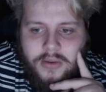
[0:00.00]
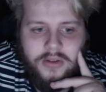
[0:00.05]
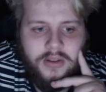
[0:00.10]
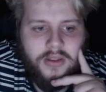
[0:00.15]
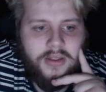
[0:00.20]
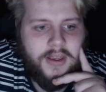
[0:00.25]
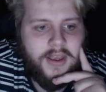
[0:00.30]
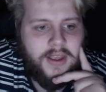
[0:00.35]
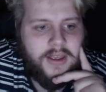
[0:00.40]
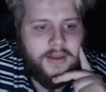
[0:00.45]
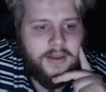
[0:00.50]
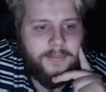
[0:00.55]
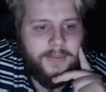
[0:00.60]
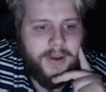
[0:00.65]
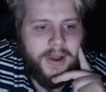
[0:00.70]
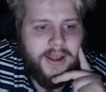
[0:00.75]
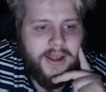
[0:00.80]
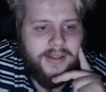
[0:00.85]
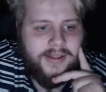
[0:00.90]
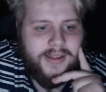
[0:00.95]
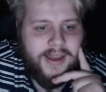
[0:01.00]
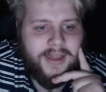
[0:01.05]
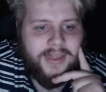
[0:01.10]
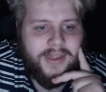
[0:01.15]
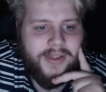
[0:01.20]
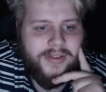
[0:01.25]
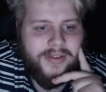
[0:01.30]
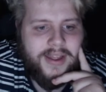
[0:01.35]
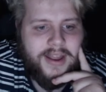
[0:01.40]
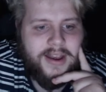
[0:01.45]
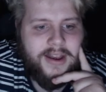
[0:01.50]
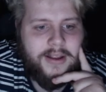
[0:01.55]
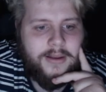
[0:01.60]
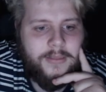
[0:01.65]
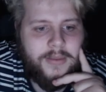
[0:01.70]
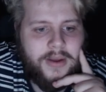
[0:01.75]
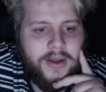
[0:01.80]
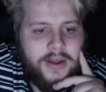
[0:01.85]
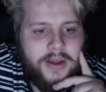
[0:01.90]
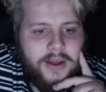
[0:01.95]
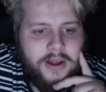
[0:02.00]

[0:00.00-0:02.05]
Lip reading: to take place at the stadium,